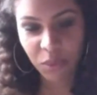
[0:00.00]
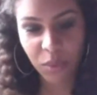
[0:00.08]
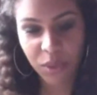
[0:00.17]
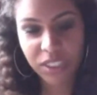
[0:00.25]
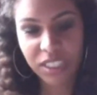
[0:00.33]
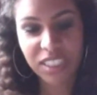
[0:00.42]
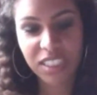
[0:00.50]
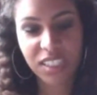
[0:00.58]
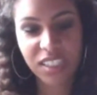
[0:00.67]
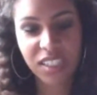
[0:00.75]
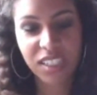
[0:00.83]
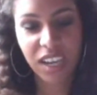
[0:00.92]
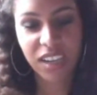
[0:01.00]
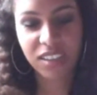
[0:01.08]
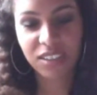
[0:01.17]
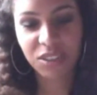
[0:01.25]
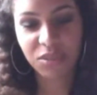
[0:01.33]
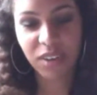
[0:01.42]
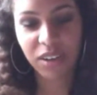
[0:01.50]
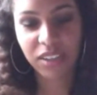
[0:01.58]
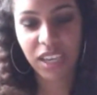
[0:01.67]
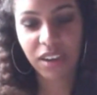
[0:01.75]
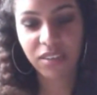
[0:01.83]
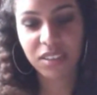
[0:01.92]
Will could see the tightness
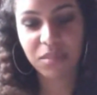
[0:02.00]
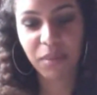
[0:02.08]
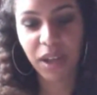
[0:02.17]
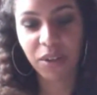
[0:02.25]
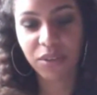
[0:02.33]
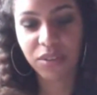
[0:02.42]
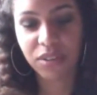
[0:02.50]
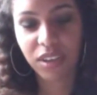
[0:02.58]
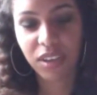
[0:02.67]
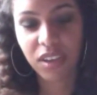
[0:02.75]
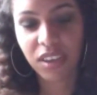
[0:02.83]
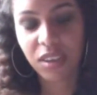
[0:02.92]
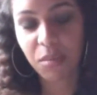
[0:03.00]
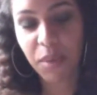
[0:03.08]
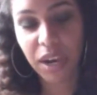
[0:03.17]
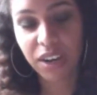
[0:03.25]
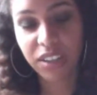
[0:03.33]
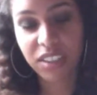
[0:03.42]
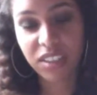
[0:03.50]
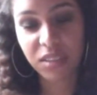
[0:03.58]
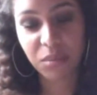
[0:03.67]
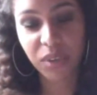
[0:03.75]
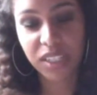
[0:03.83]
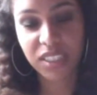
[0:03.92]
around Garrett's mouth, the barely
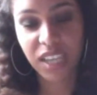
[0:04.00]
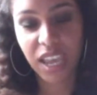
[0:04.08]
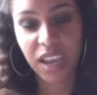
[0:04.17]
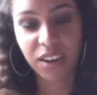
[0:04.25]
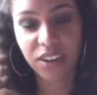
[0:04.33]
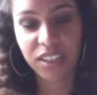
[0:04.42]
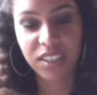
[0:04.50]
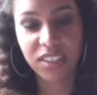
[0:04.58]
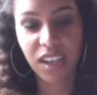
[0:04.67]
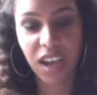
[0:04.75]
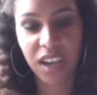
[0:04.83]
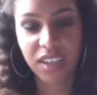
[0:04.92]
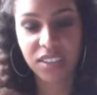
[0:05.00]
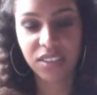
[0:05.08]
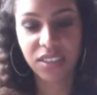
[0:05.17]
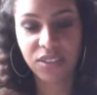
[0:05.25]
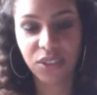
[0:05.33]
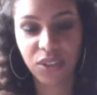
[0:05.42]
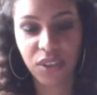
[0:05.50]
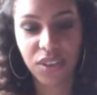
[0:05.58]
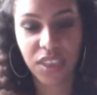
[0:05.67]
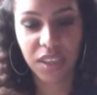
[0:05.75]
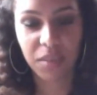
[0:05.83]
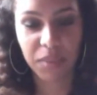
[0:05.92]
suppressed anger in his eyes under
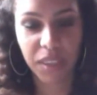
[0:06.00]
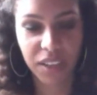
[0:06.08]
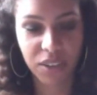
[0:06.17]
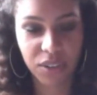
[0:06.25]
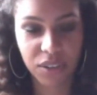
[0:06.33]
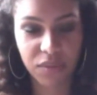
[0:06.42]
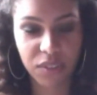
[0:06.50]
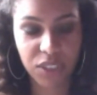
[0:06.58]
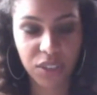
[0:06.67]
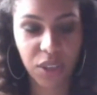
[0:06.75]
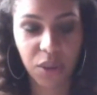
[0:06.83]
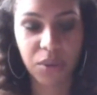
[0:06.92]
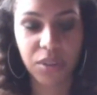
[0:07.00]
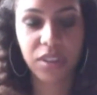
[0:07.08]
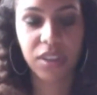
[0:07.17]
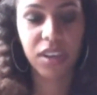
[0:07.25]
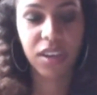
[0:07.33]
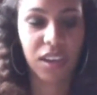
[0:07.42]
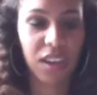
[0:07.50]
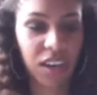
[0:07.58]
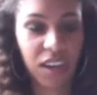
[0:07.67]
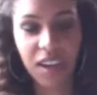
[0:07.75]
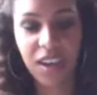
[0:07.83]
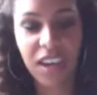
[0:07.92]
the thick black hood of his cloak.
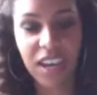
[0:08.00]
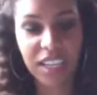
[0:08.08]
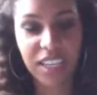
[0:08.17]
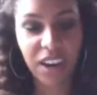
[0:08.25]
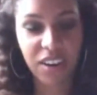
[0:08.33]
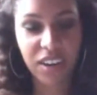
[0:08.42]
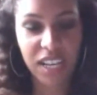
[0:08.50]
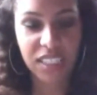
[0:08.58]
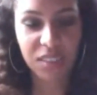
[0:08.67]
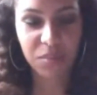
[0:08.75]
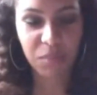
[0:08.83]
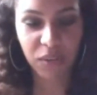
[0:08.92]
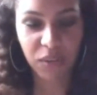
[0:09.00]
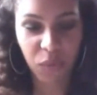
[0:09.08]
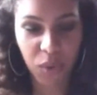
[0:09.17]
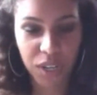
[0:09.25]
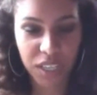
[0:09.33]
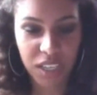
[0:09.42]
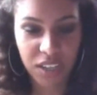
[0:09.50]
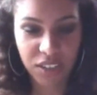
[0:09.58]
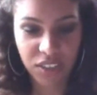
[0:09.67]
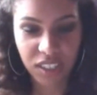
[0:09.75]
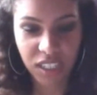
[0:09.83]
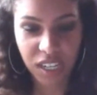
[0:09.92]
Garrett had spent 40
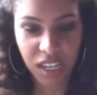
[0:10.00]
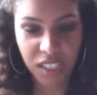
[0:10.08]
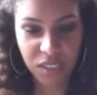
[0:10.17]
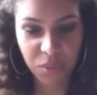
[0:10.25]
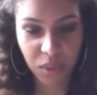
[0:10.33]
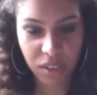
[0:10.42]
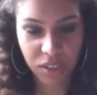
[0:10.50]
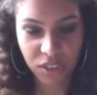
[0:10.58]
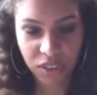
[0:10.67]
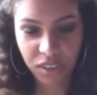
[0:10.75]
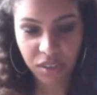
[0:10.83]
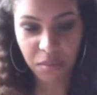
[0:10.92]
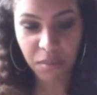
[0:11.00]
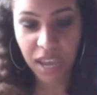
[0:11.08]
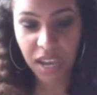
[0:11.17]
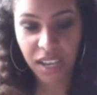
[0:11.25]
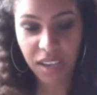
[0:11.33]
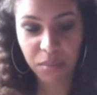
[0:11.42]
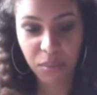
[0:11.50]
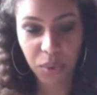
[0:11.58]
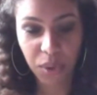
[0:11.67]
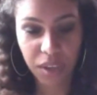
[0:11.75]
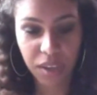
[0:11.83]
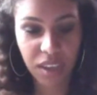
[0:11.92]
years in the Night's Watch, man and
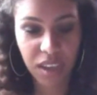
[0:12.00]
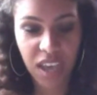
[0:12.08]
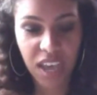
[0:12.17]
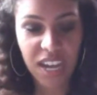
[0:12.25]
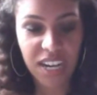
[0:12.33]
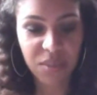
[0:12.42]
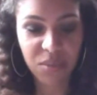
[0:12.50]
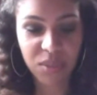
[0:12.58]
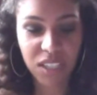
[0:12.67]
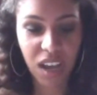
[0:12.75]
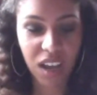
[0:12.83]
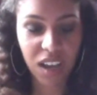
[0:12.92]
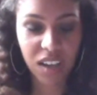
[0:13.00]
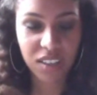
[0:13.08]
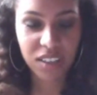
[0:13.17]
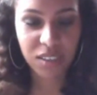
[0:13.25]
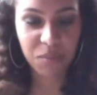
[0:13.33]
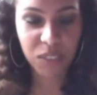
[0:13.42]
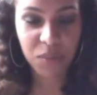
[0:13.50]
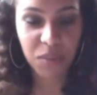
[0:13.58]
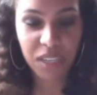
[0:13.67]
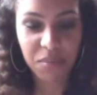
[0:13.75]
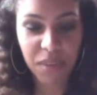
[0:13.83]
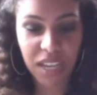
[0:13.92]
boy, and he was not accustomed to
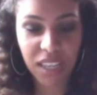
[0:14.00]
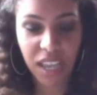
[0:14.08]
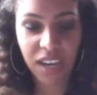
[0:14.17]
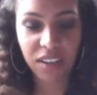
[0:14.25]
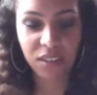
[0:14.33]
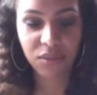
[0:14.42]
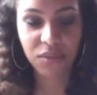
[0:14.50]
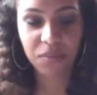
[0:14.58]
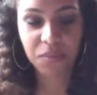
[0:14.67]
being made light of.